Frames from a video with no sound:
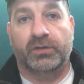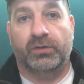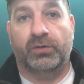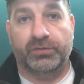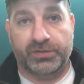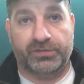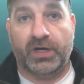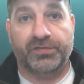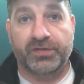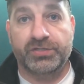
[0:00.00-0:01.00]
or just
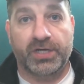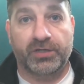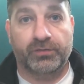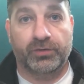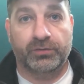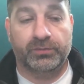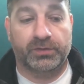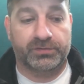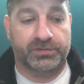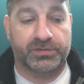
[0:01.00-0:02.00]
us in general,
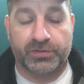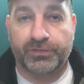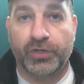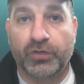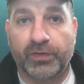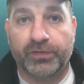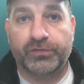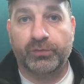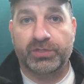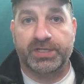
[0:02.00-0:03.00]
because a few of us
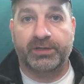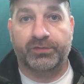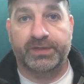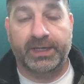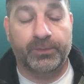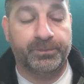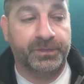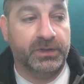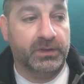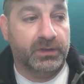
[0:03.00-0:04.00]
doing channels now,
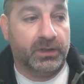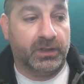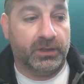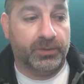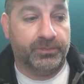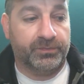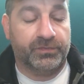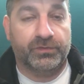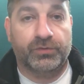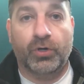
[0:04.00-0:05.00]
um,
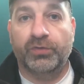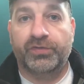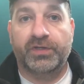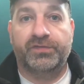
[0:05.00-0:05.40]
go to the